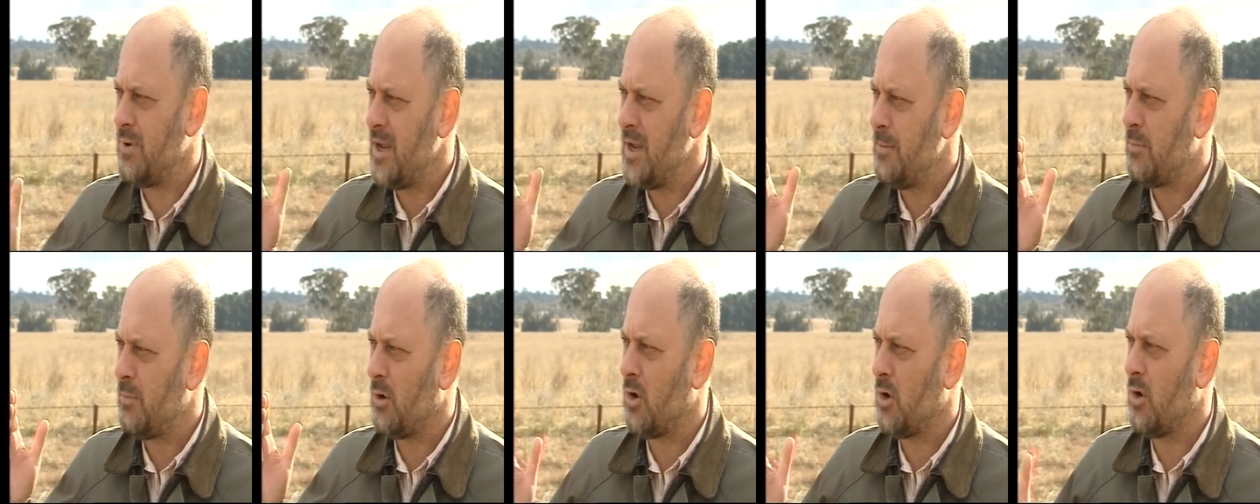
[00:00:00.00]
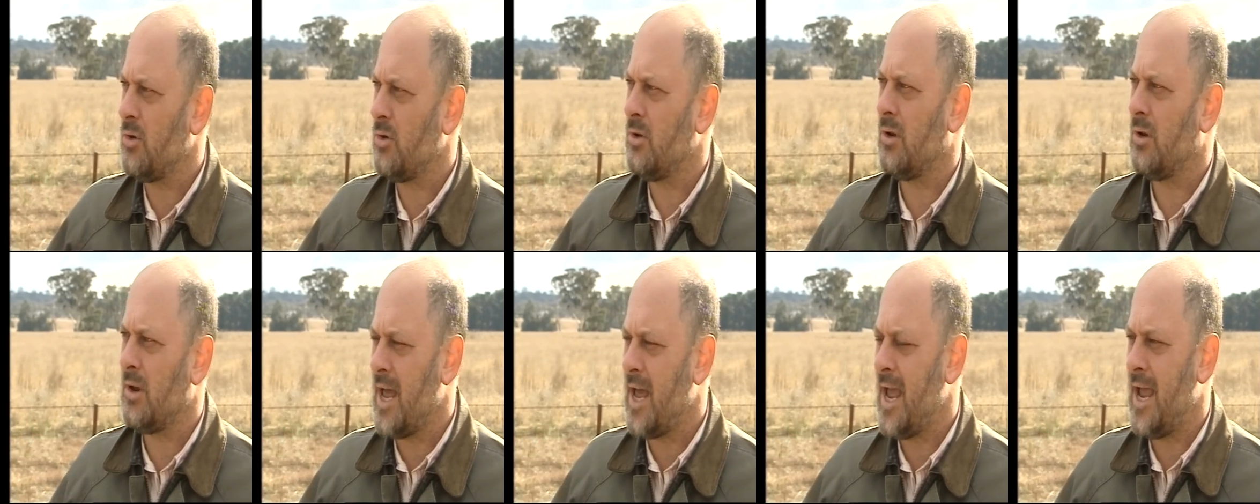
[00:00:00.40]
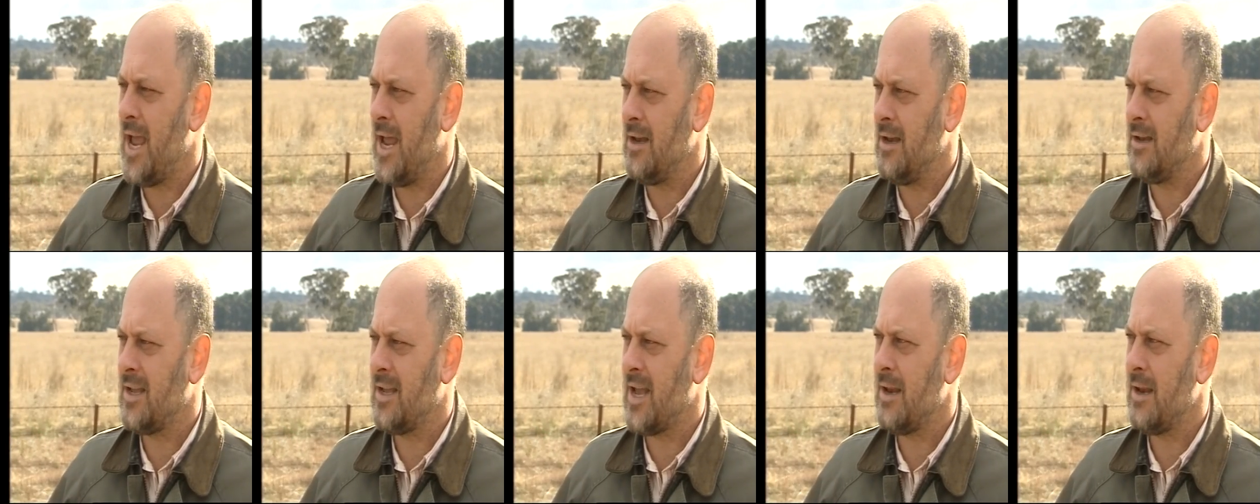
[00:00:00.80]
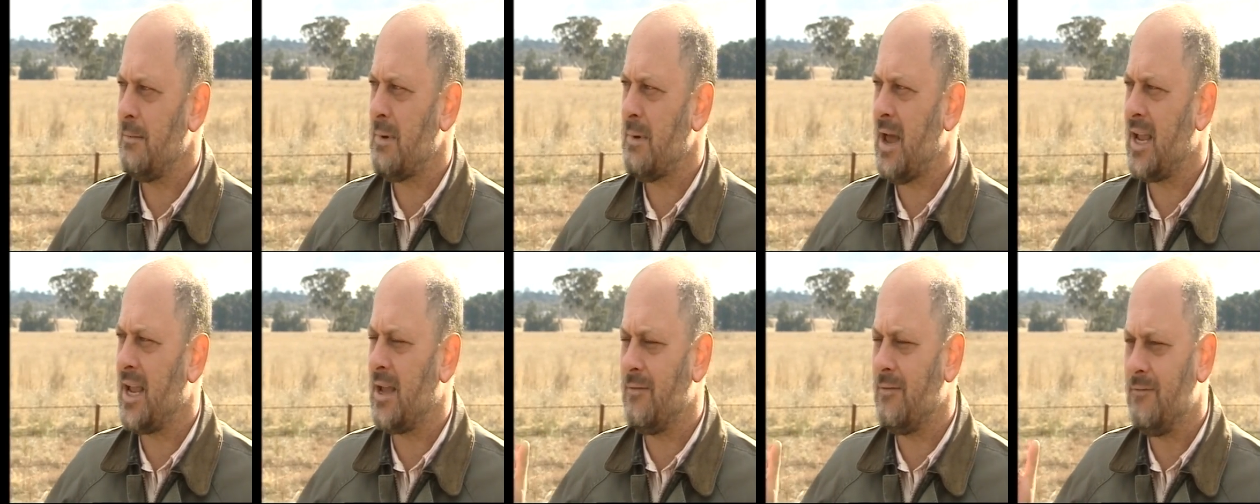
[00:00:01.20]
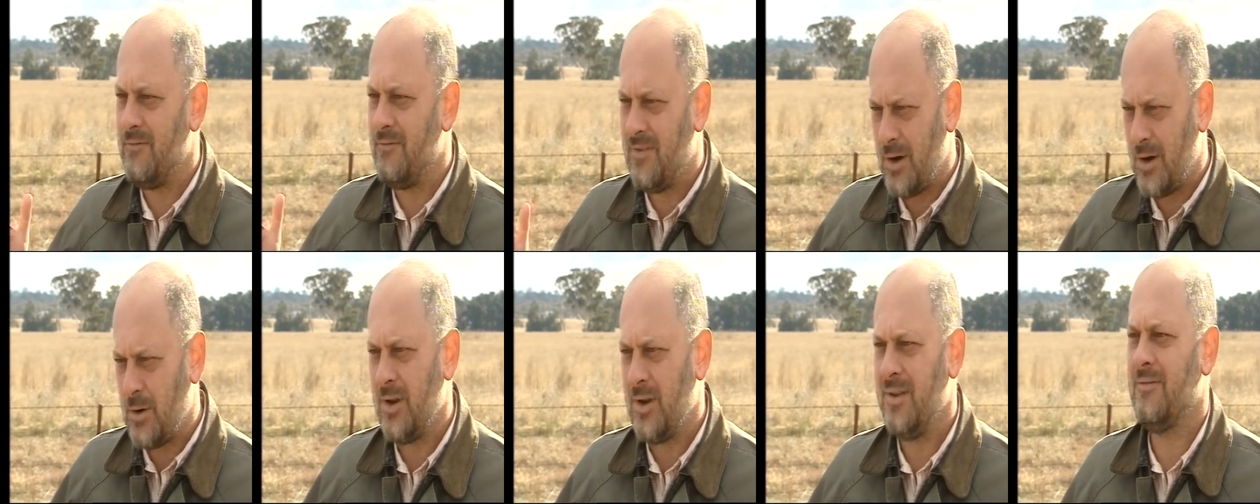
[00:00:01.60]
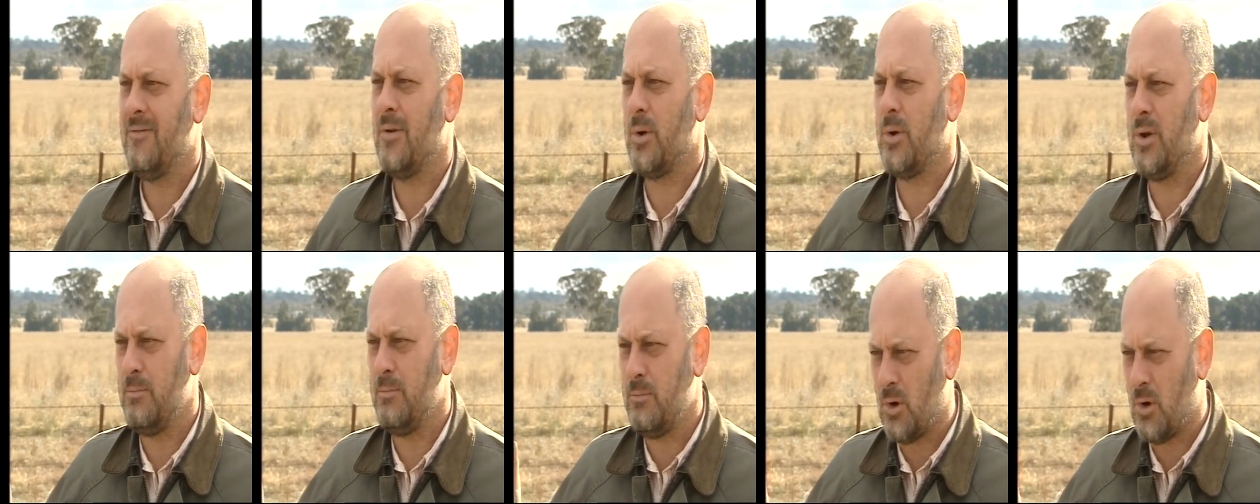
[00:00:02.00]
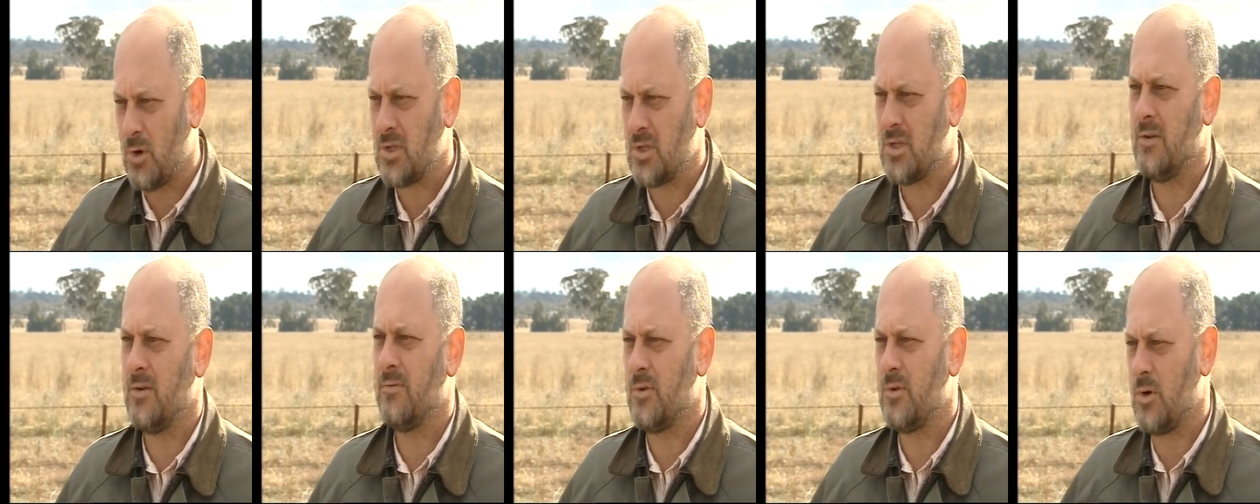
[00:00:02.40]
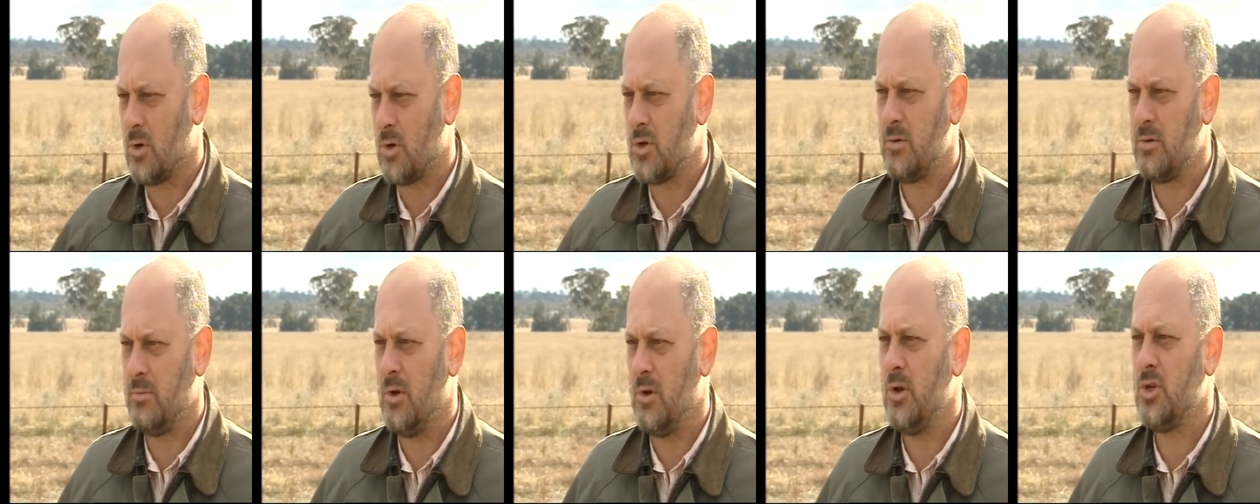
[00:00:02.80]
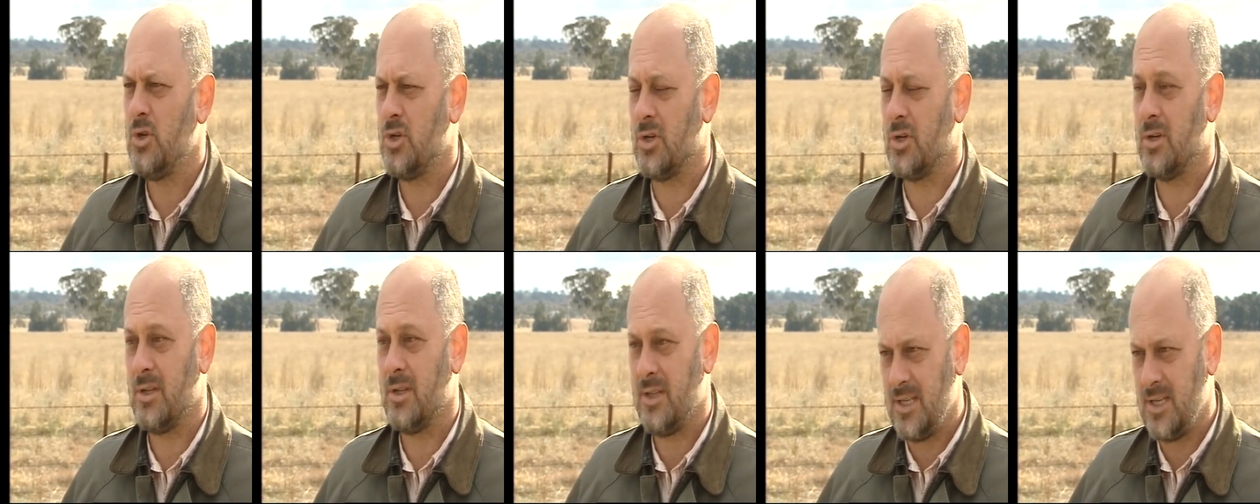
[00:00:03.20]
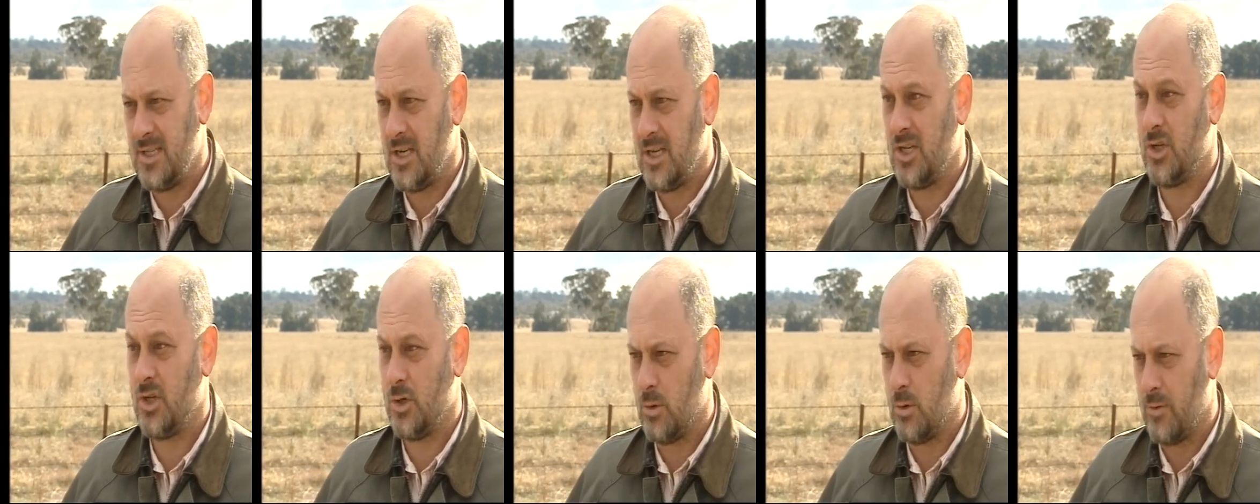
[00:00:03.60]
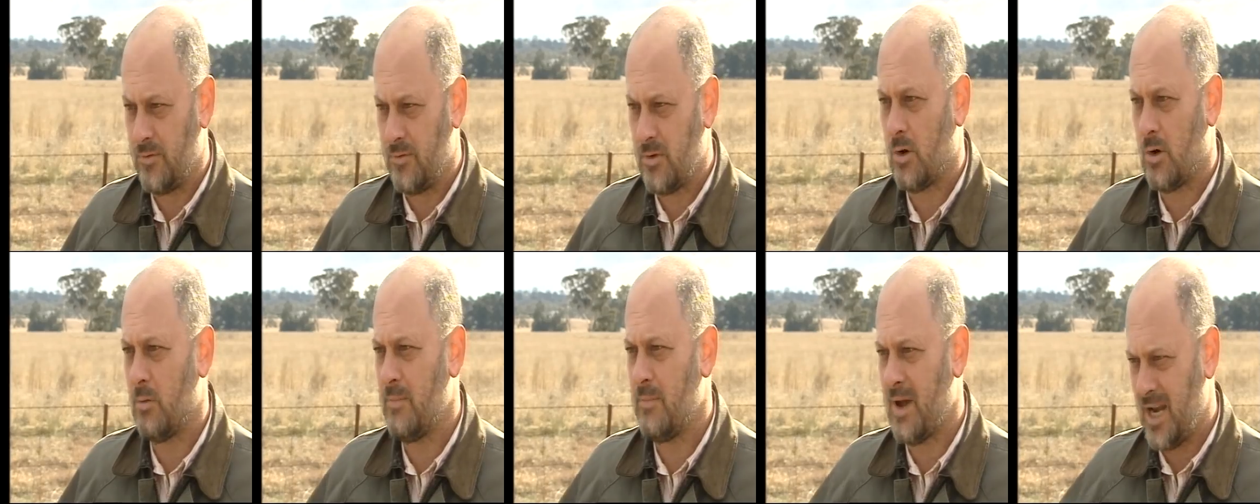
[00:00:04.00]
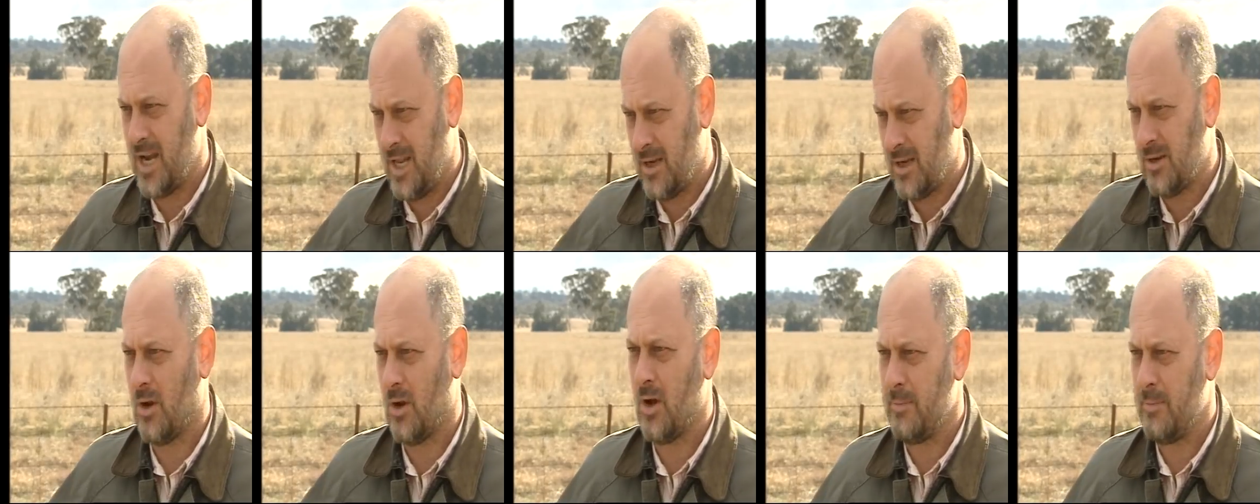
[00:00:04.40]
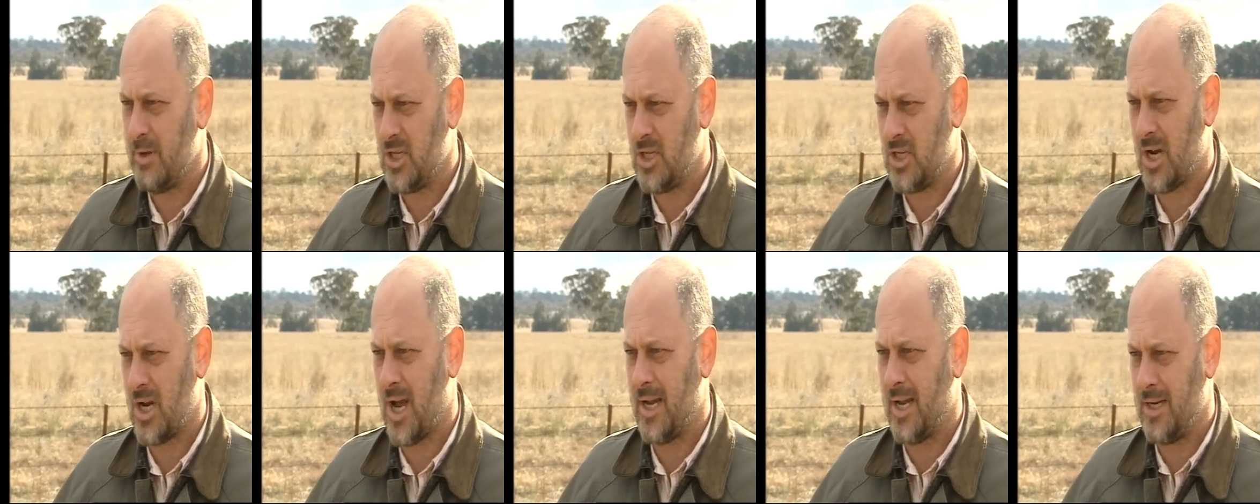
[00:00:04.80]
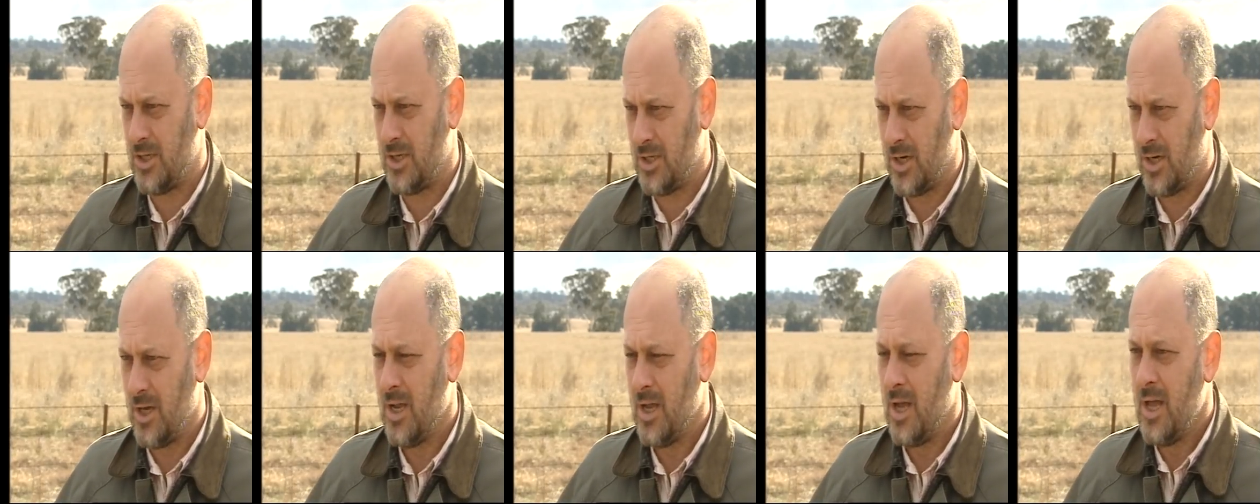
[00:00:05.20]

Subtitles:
People on the land can make a very, very positive contribution to this issue of combating climate change.